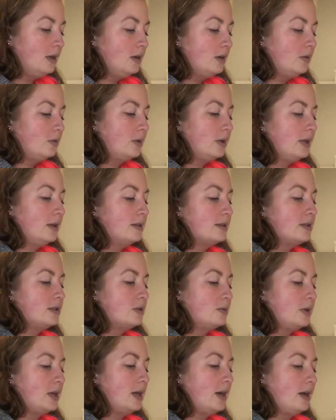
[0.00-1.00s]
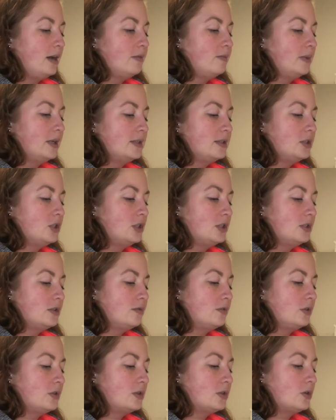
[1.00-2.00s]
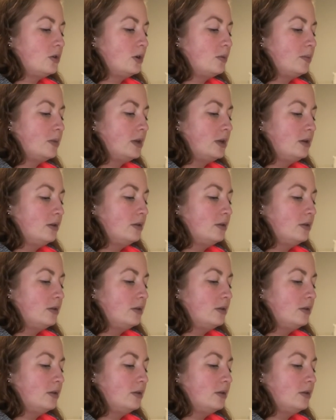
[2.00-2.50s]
what else do we have? Messages for Scorpio.